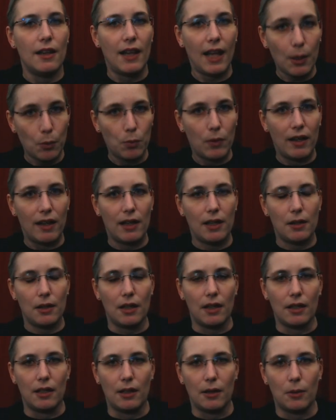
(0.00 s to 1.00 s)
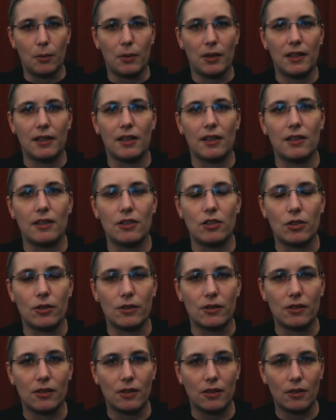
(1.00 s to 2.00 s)
that way uh, we can
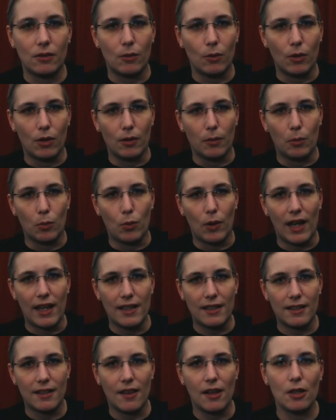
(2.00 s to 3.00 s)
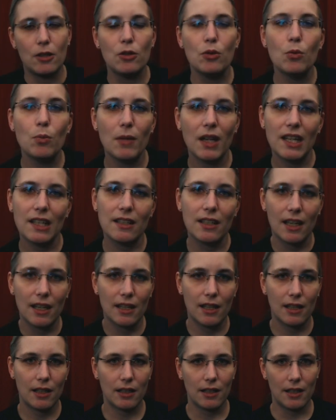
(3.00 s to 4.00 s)
just uh, write the new
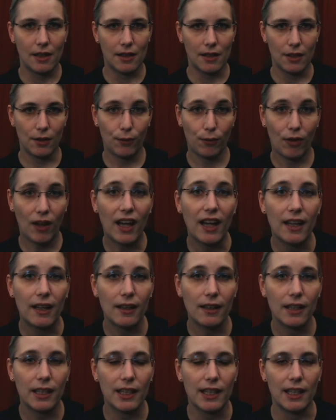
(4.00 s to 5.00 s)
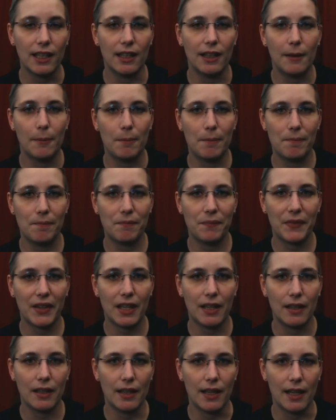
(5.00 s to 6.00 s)
maintainer in this file um,
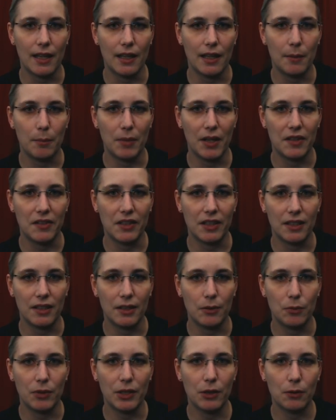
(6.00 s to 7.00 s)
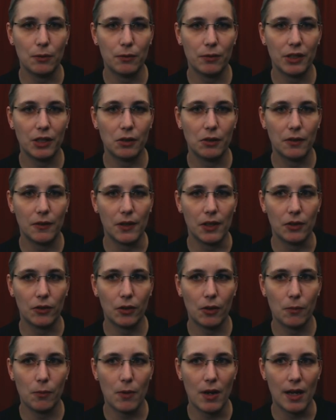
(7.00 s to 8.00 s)
and basically reconfigure the
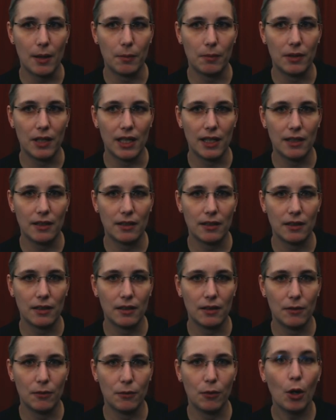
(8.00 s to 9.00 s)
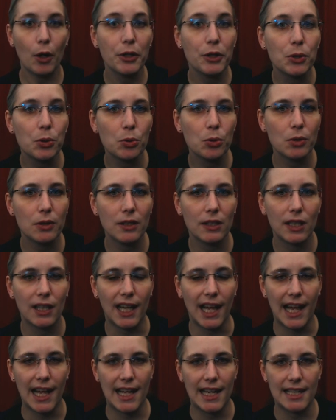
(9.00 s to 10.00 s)
software update for you.
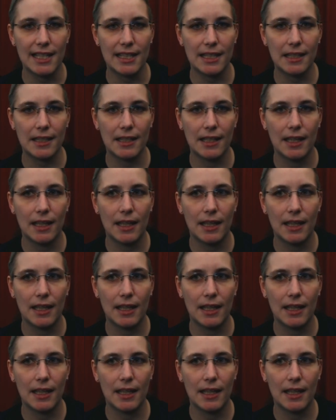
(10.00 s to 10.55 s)
And